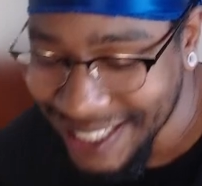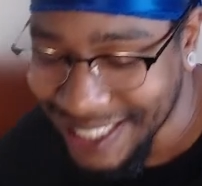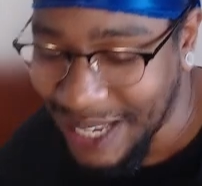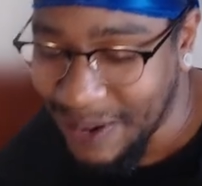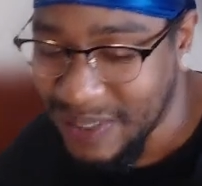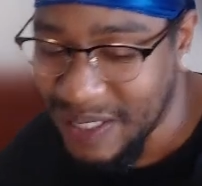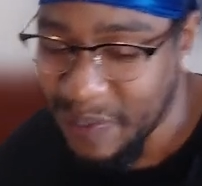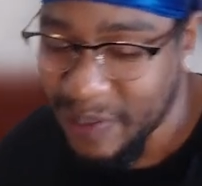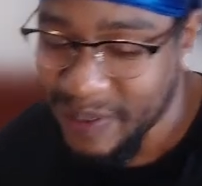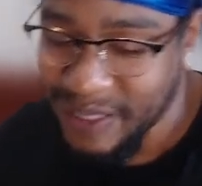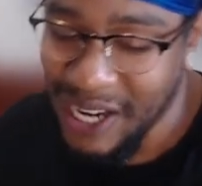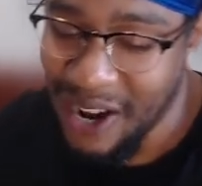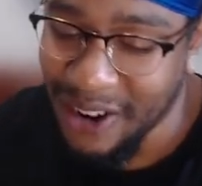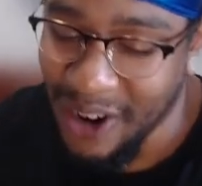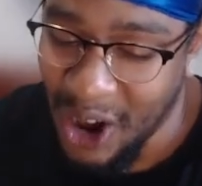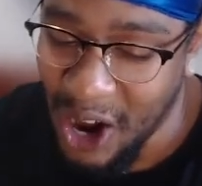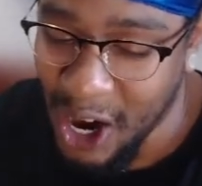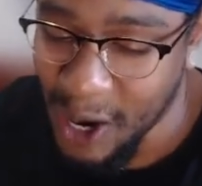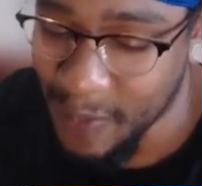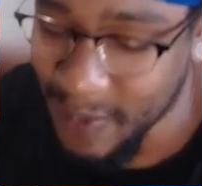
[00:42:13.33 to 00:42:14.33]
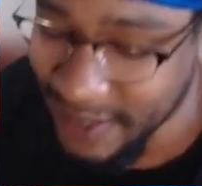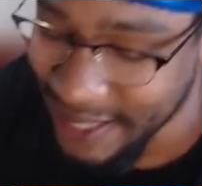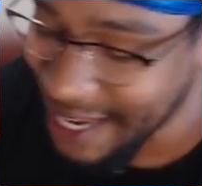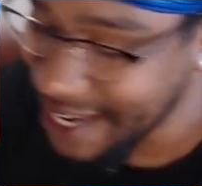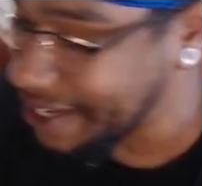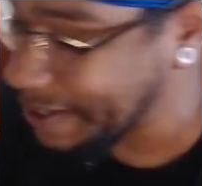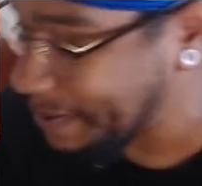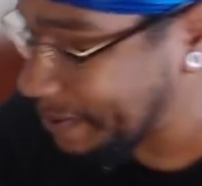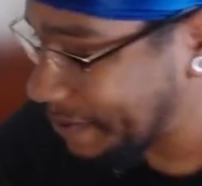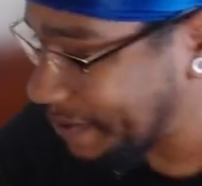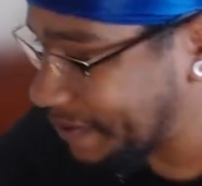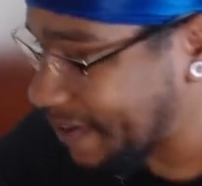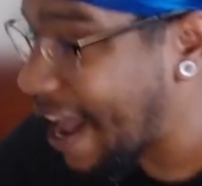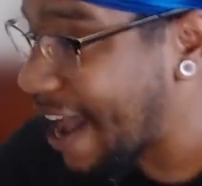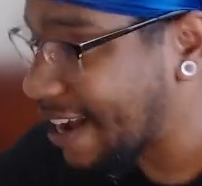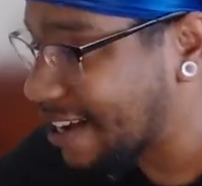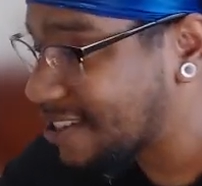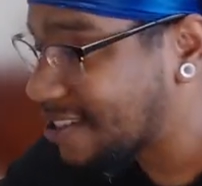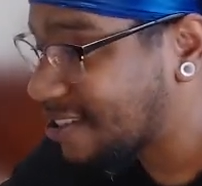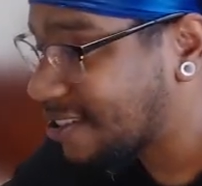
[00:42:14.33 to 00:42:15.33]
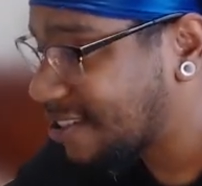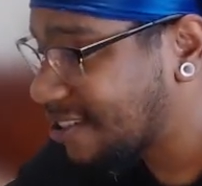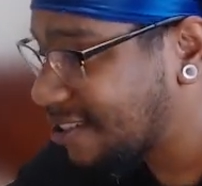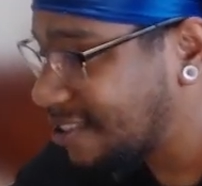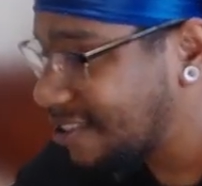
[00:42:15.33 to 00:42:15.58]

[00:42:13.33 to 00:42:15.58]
like, what's up with y'all in arms? Damn, facts.